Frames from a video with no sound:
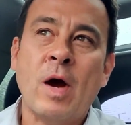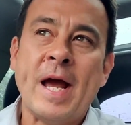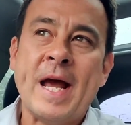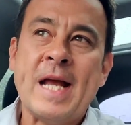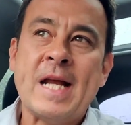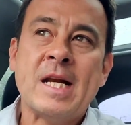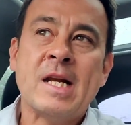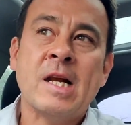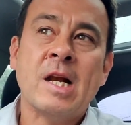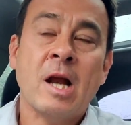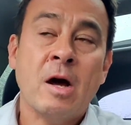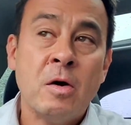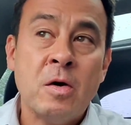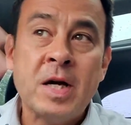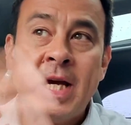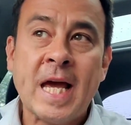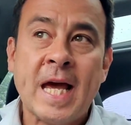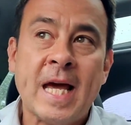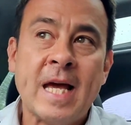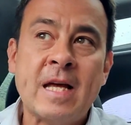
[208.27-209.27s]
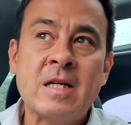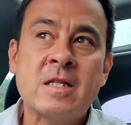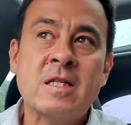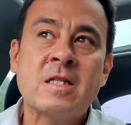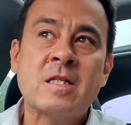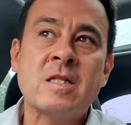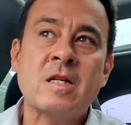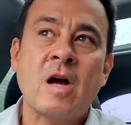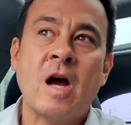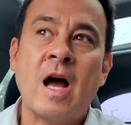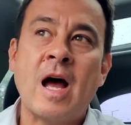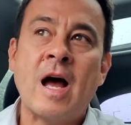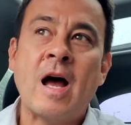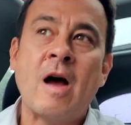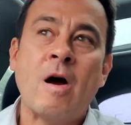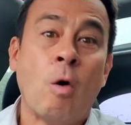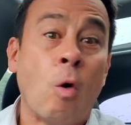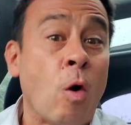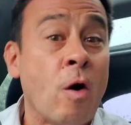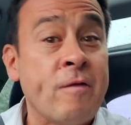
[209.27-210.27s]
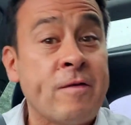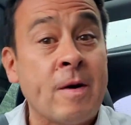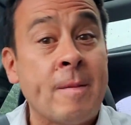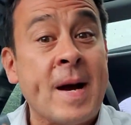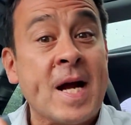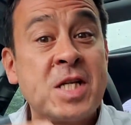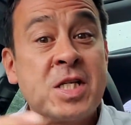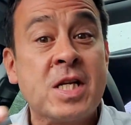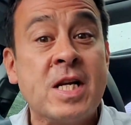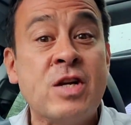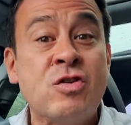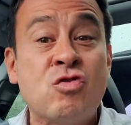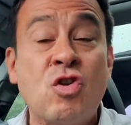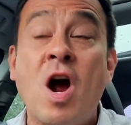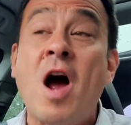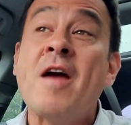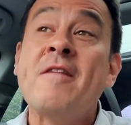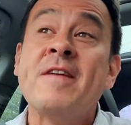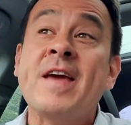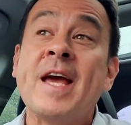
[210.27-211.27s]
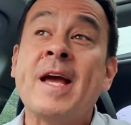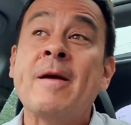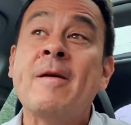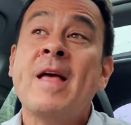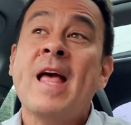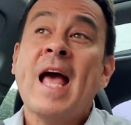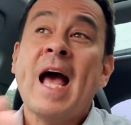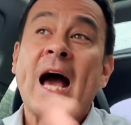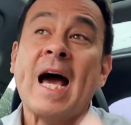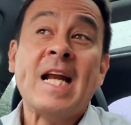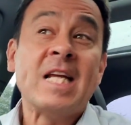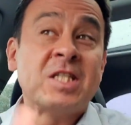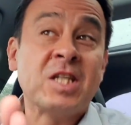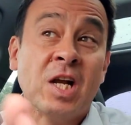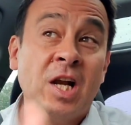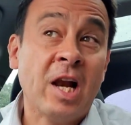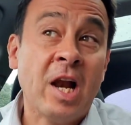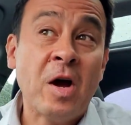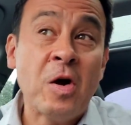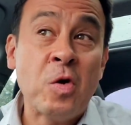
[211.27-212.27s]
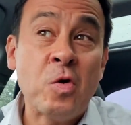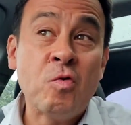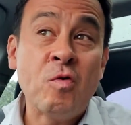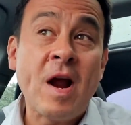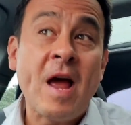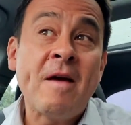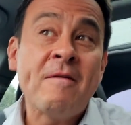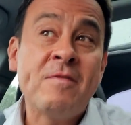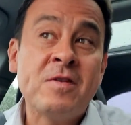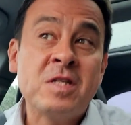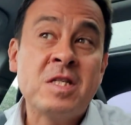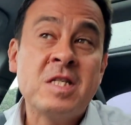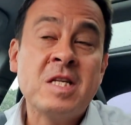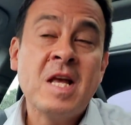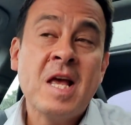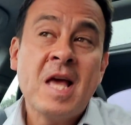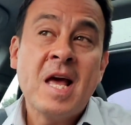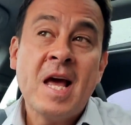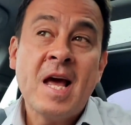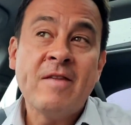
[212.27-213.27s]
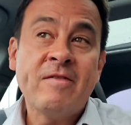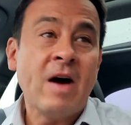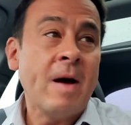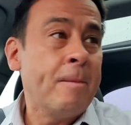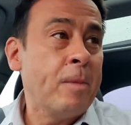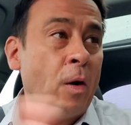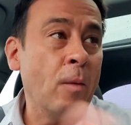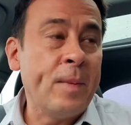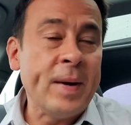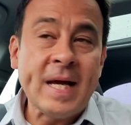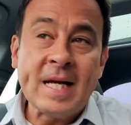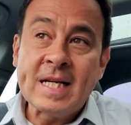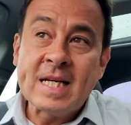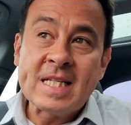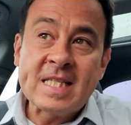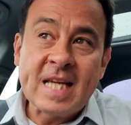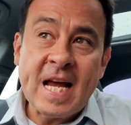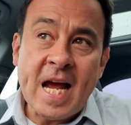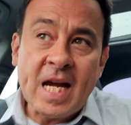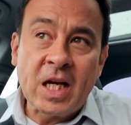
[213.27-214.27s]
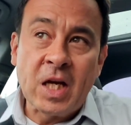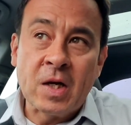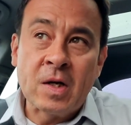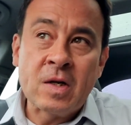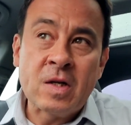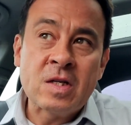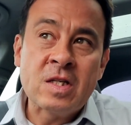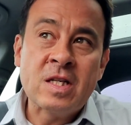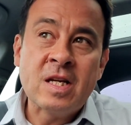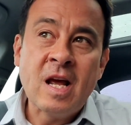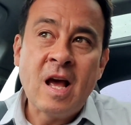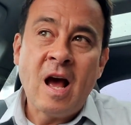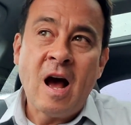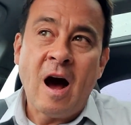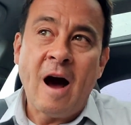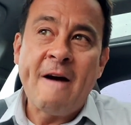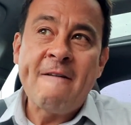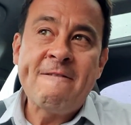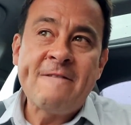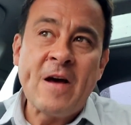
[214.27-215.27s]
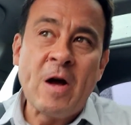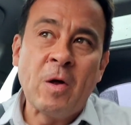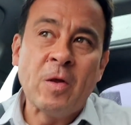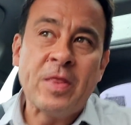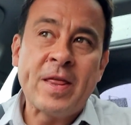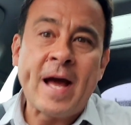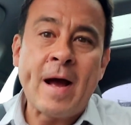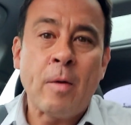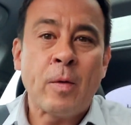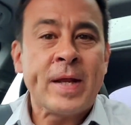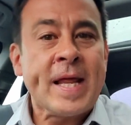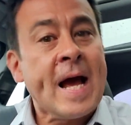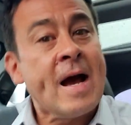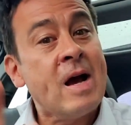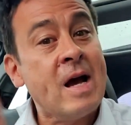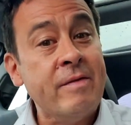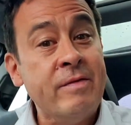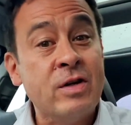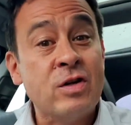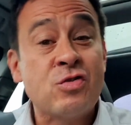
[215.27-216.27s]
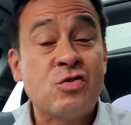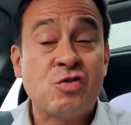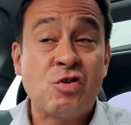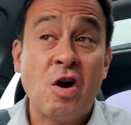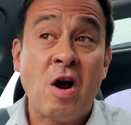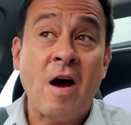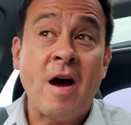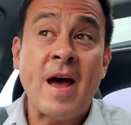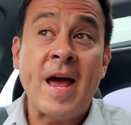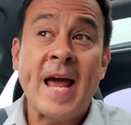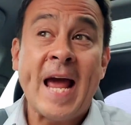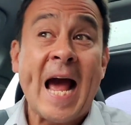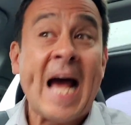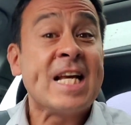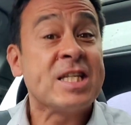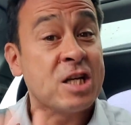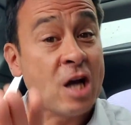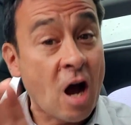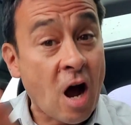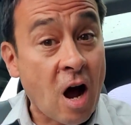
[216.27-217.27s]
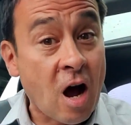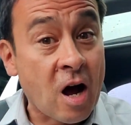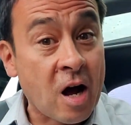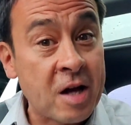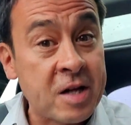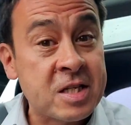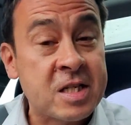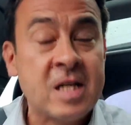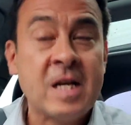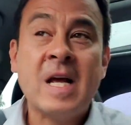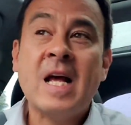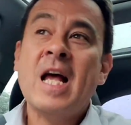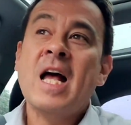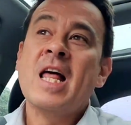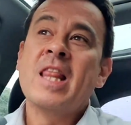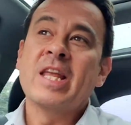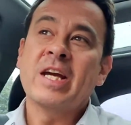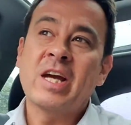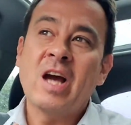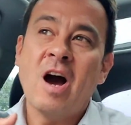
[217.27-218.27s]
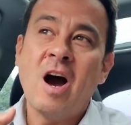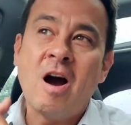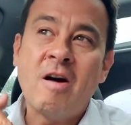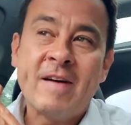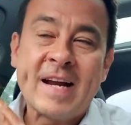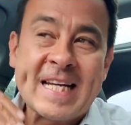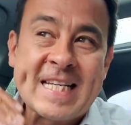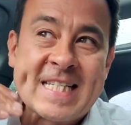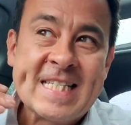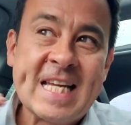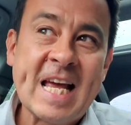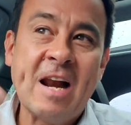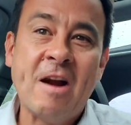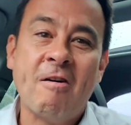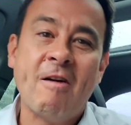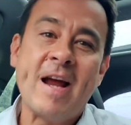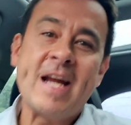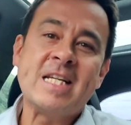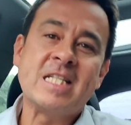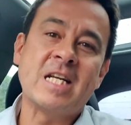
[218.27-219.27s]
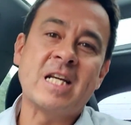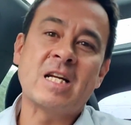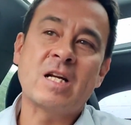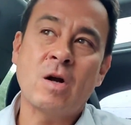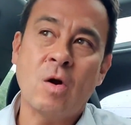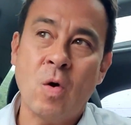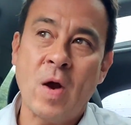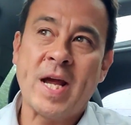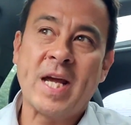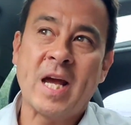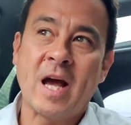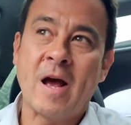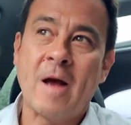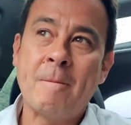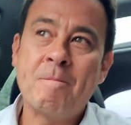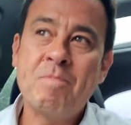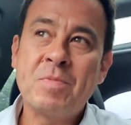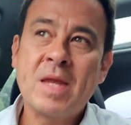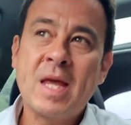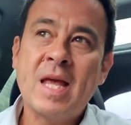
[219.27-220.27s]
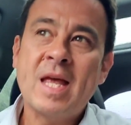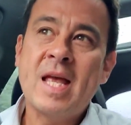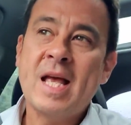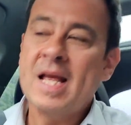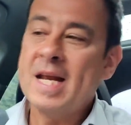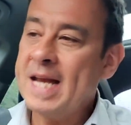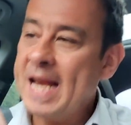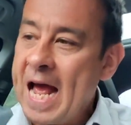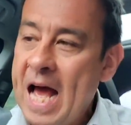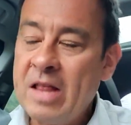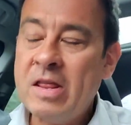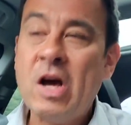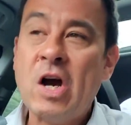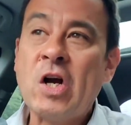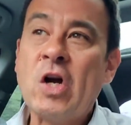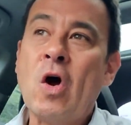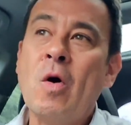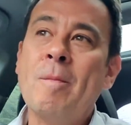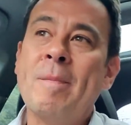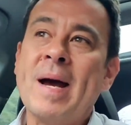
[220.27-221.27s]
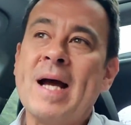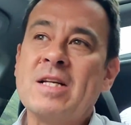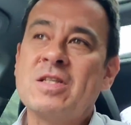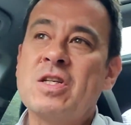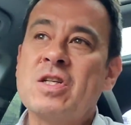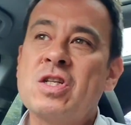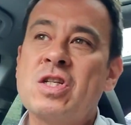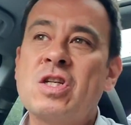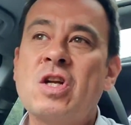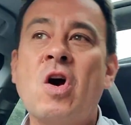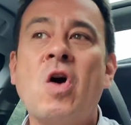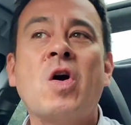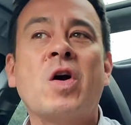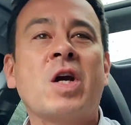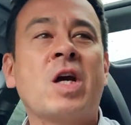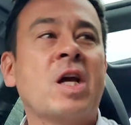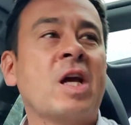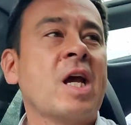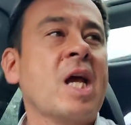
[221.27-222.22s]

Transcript: in low gears, or if I'm actually driving and it's at low revs, if I pop it into second, I felt that without having to try as hard, the car accelerated quicker. Now that I've gone back to stock,